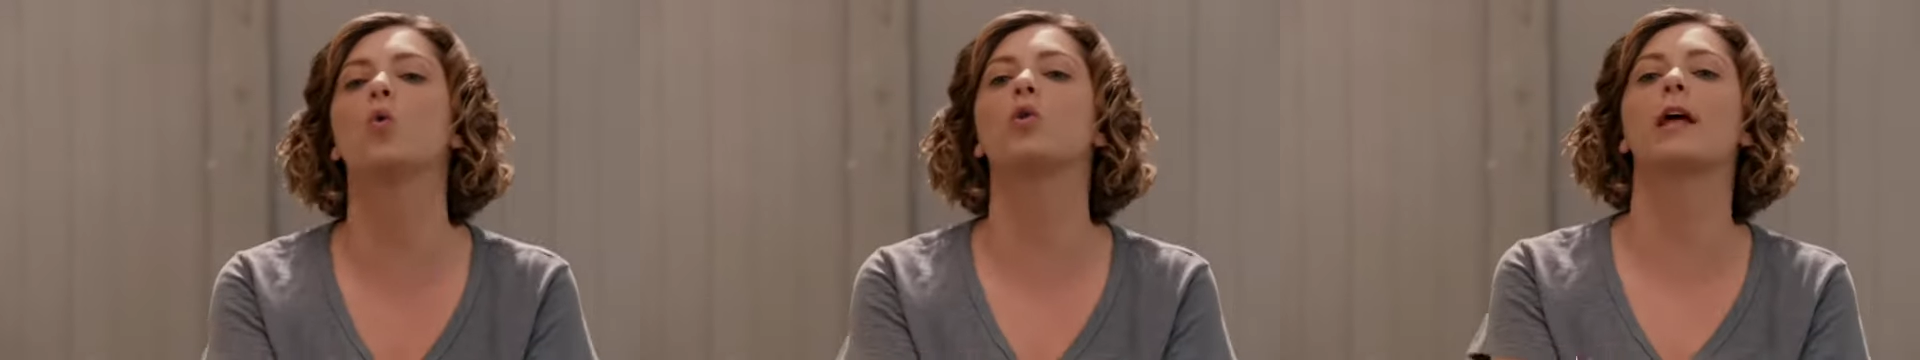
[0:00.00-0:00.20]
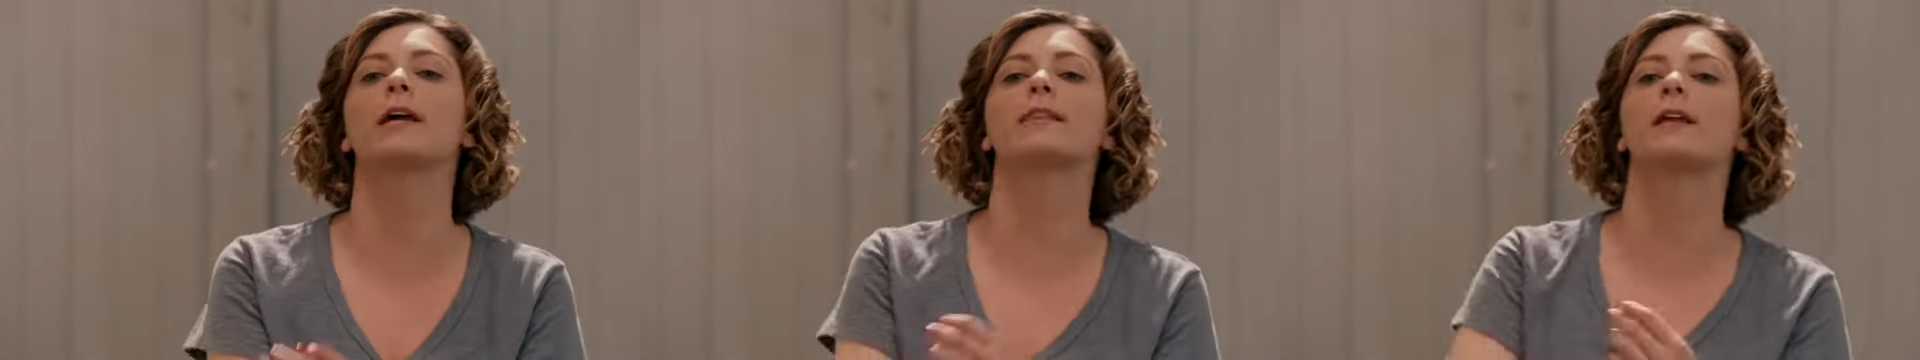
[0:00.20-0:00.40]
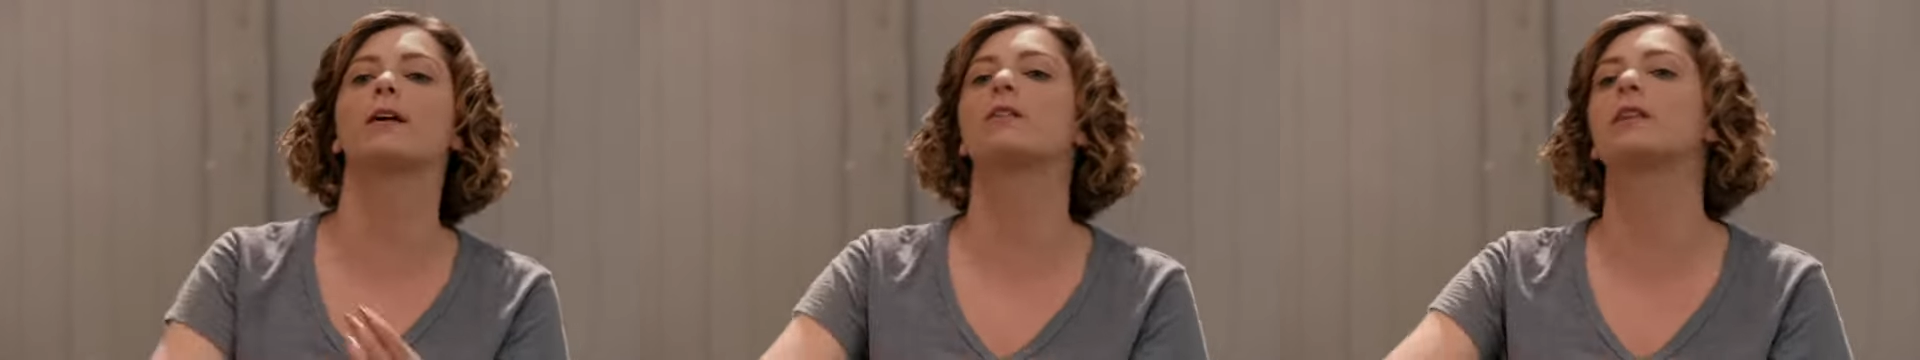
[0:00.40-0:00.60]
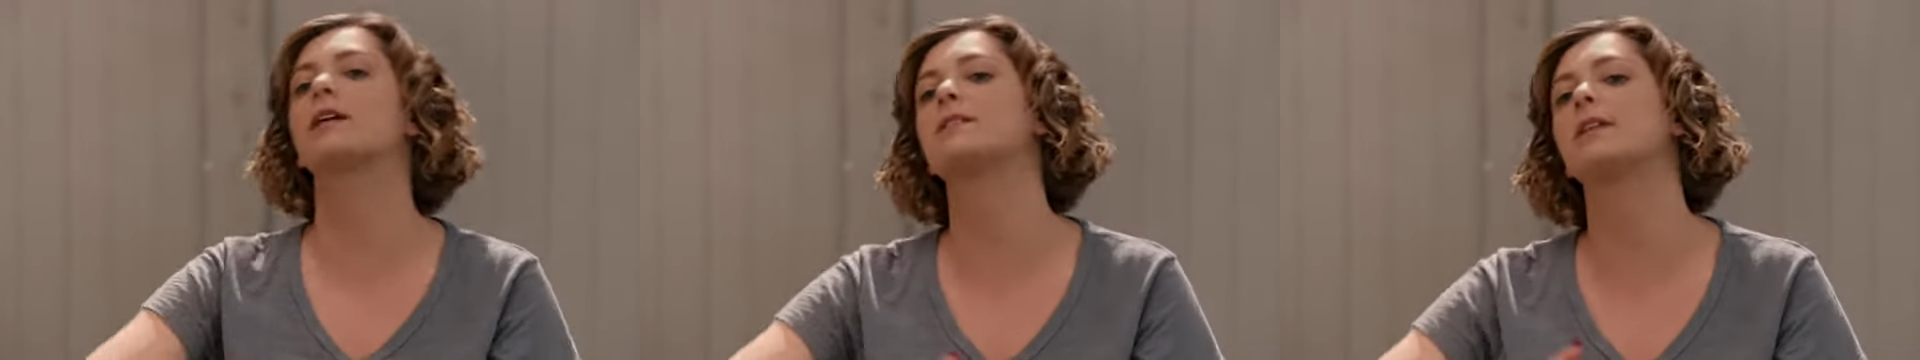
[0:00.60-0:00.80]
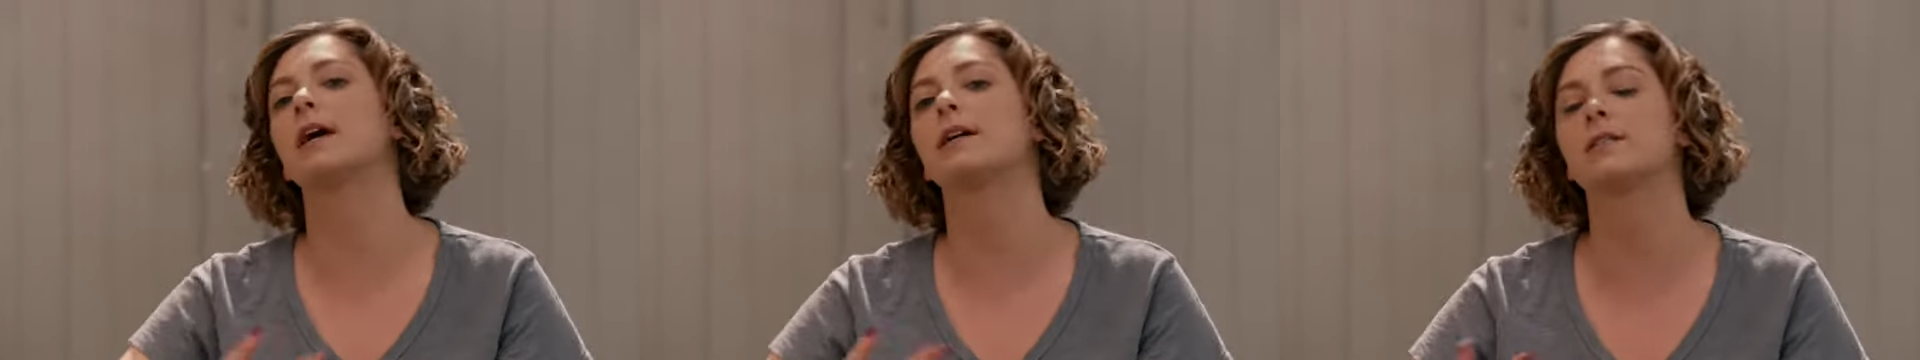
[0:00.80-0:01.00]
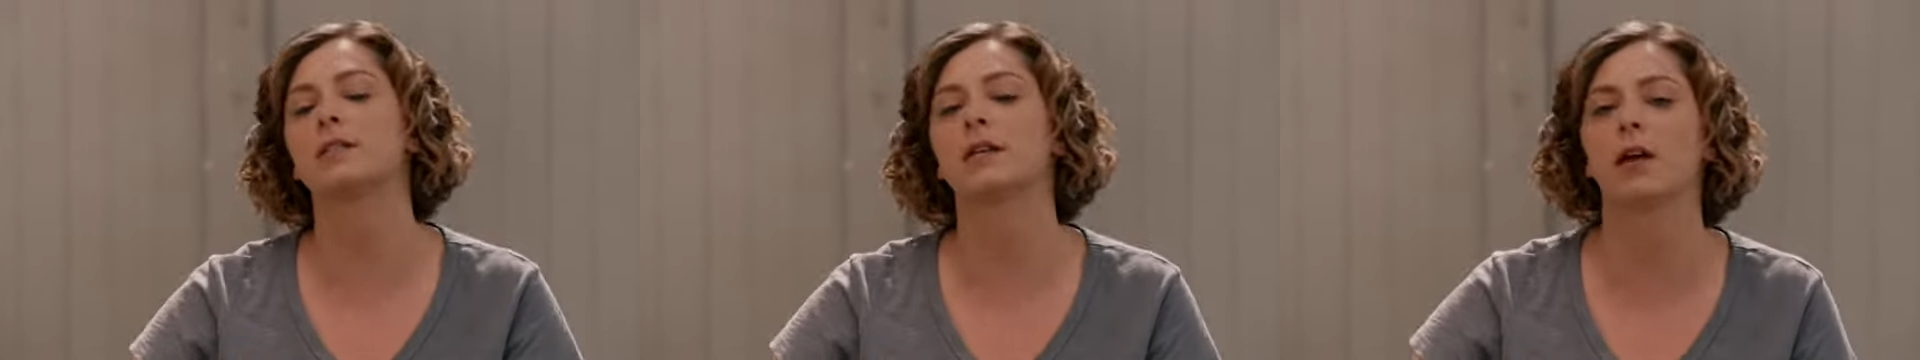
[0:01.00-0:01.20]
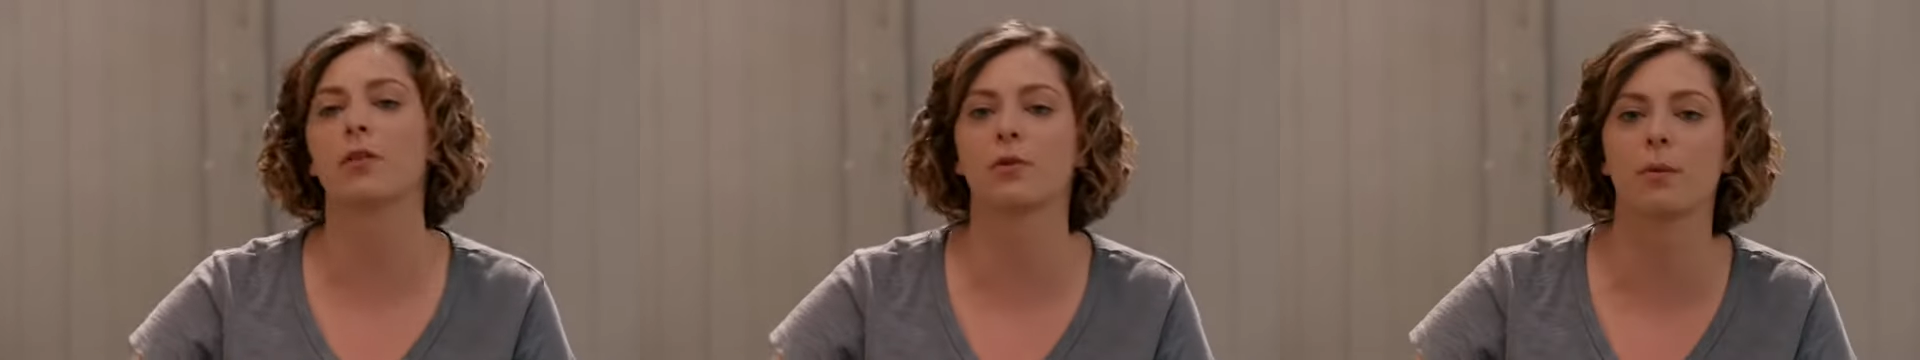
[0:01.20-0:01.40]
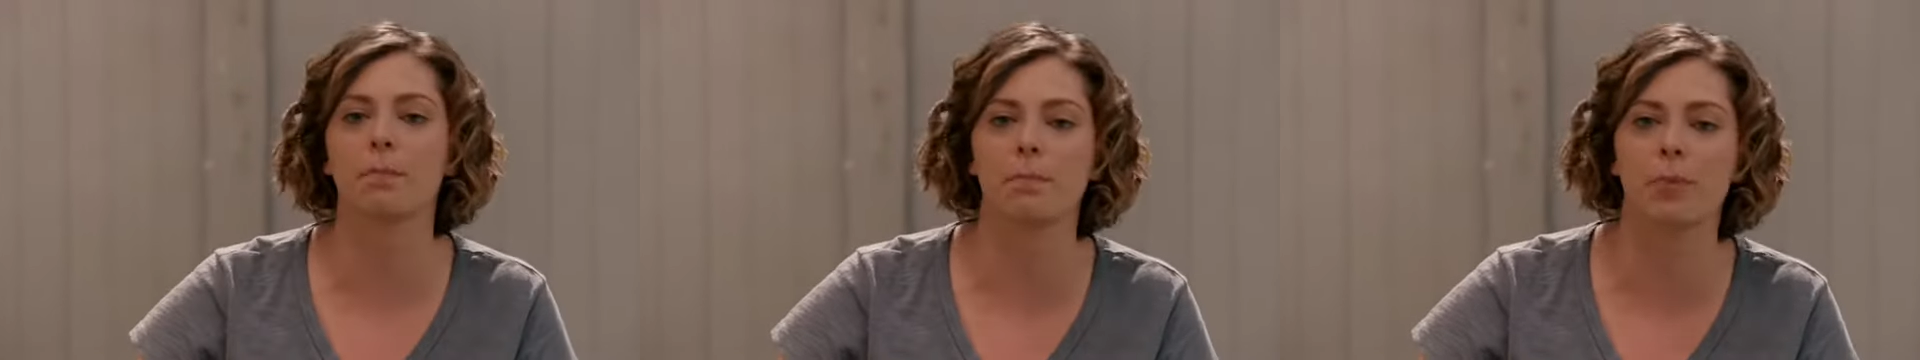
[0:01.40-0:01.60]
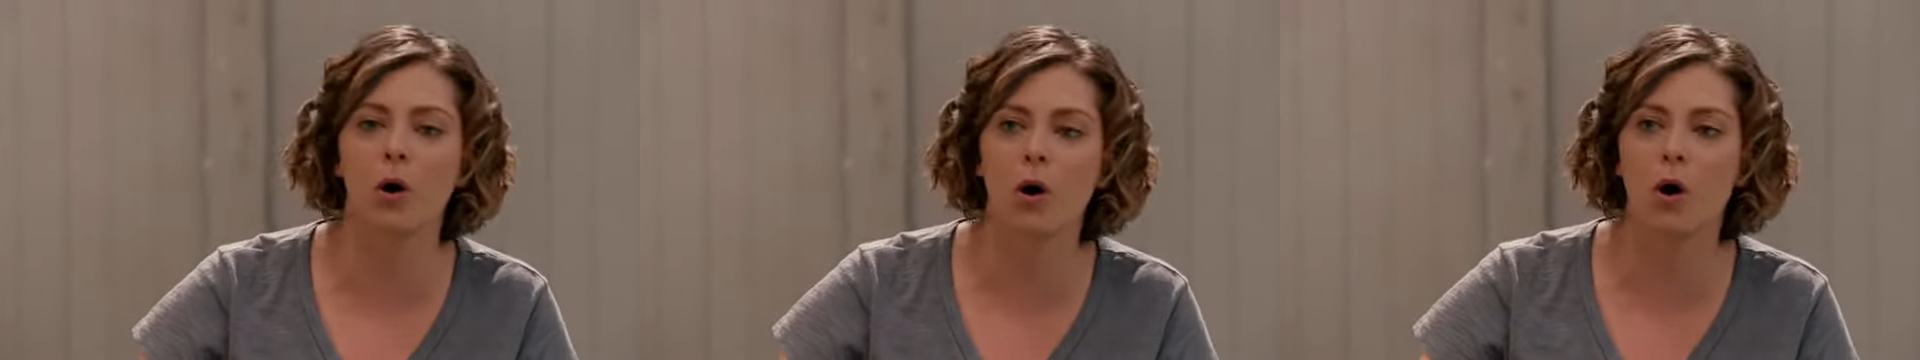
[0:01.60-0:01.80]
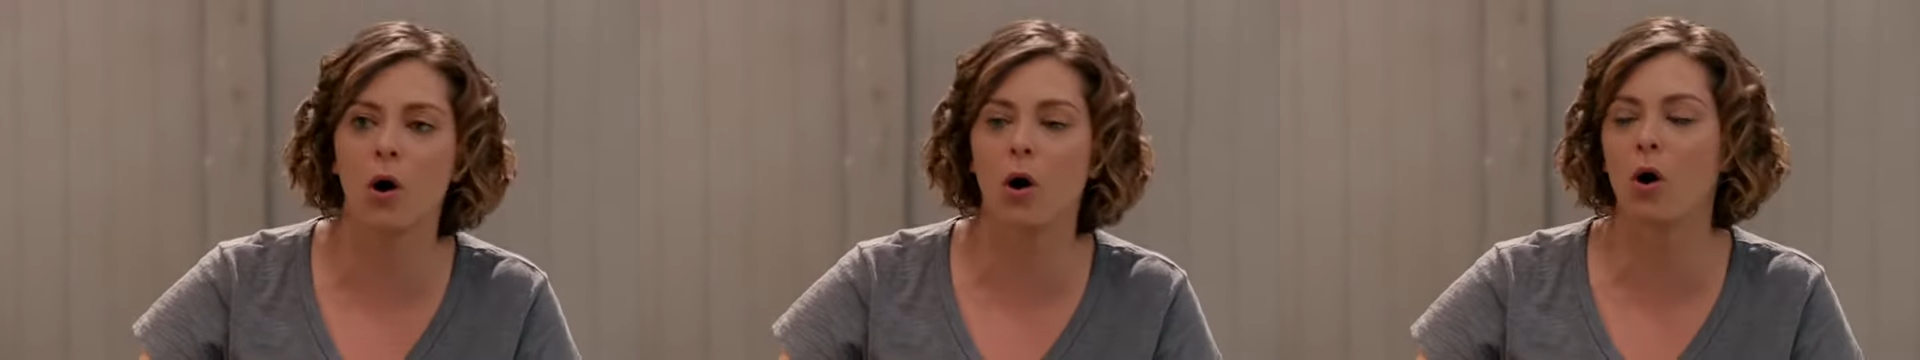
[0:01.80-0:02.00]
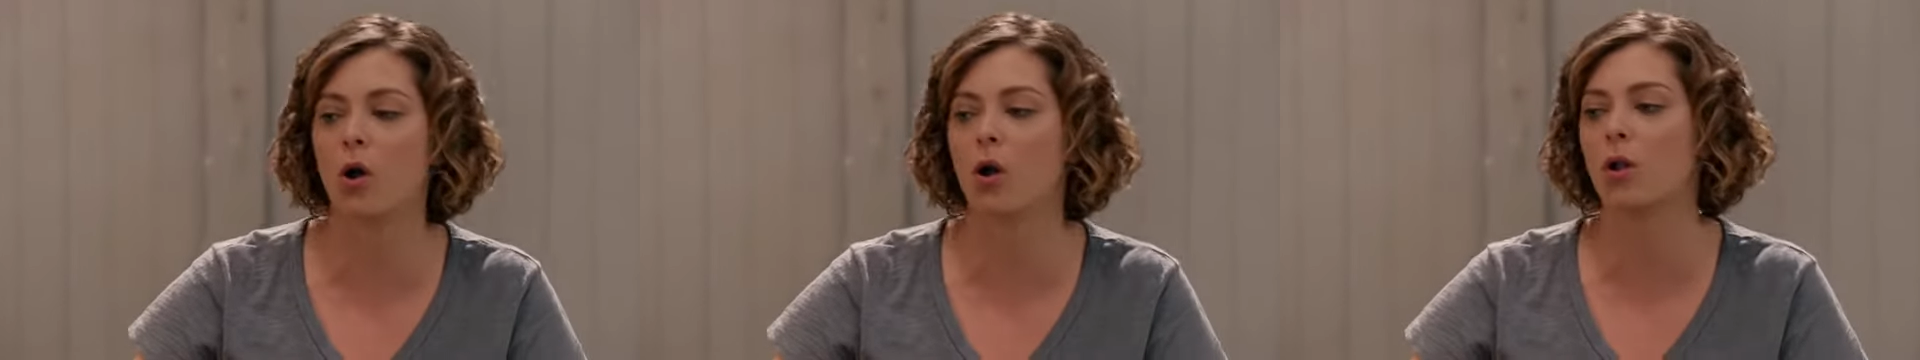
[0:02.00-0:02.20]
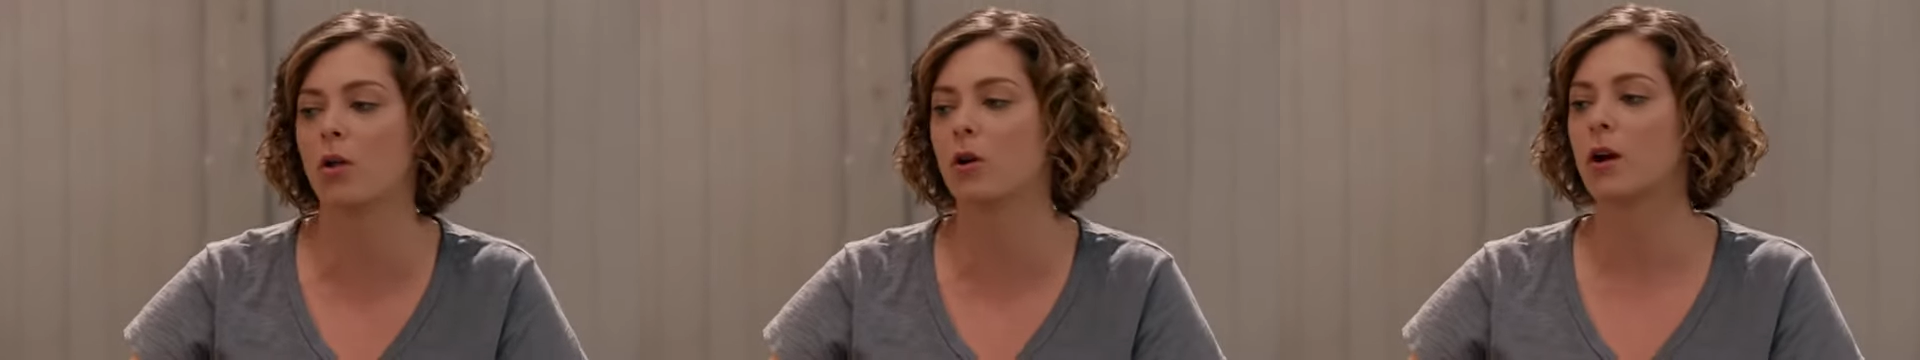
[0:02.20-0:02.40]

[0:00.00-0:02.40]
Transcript: like they they dance together at a ball,